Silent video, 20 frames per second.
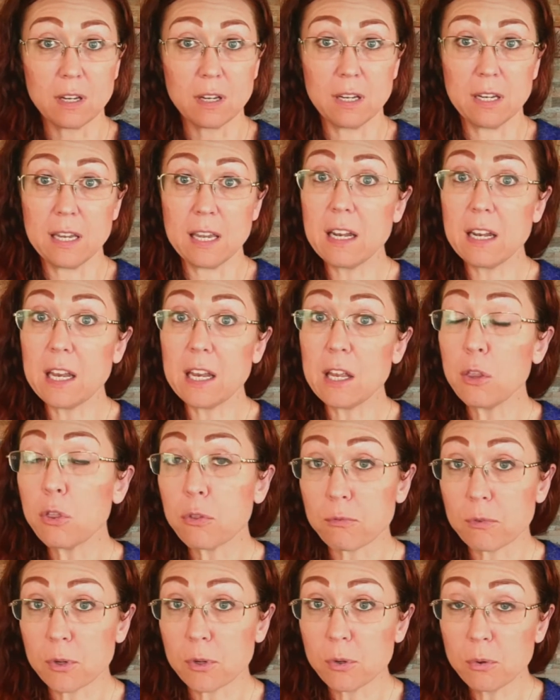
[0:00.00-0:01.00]
getting
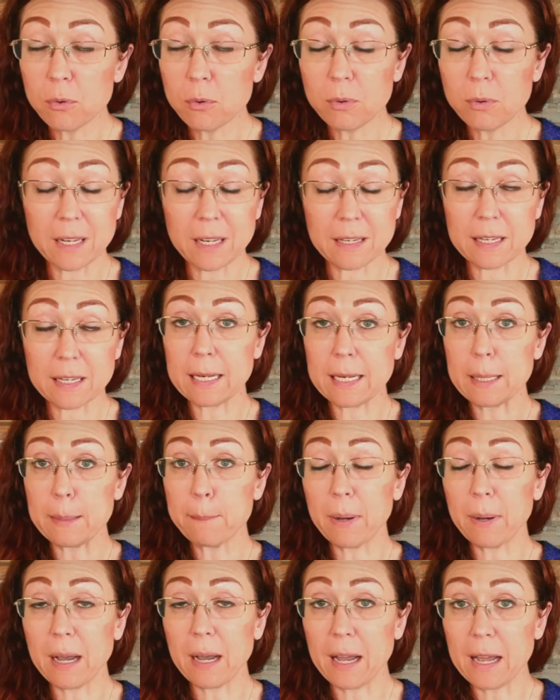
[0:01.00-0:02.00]
through and getting
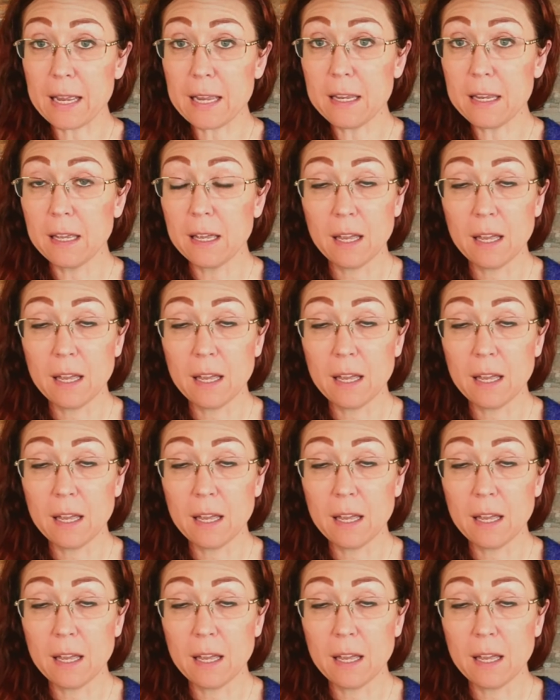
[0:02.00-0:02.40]
by,